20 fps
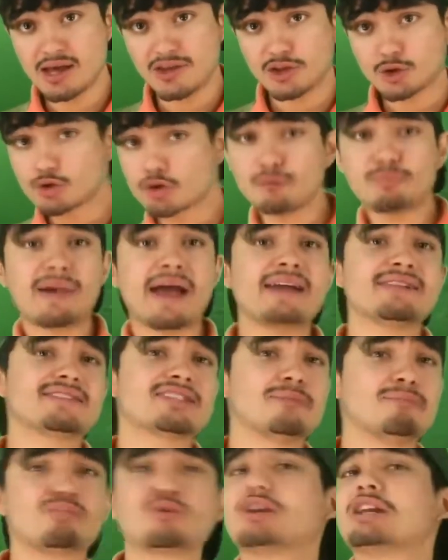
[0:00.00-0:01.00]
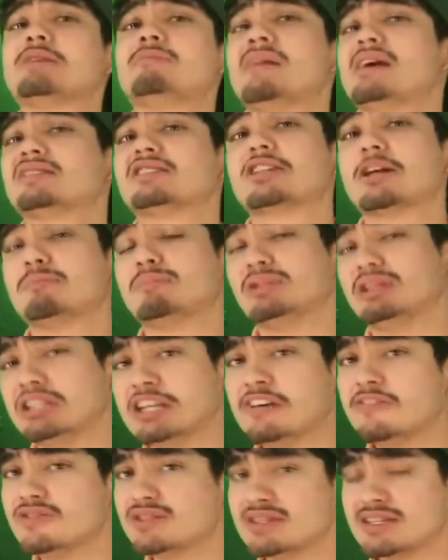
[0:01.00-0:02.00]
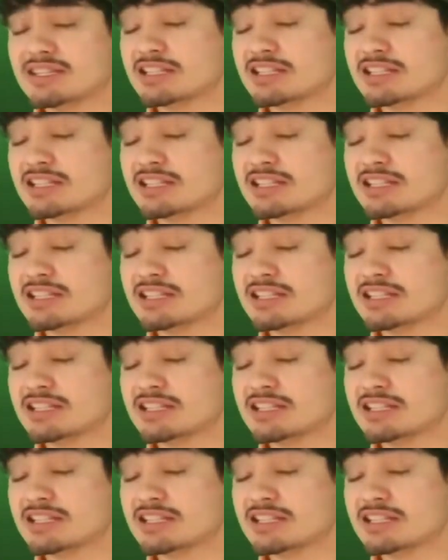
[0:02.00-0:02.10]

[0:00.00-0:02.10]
The group had some pretty messed up beliefs,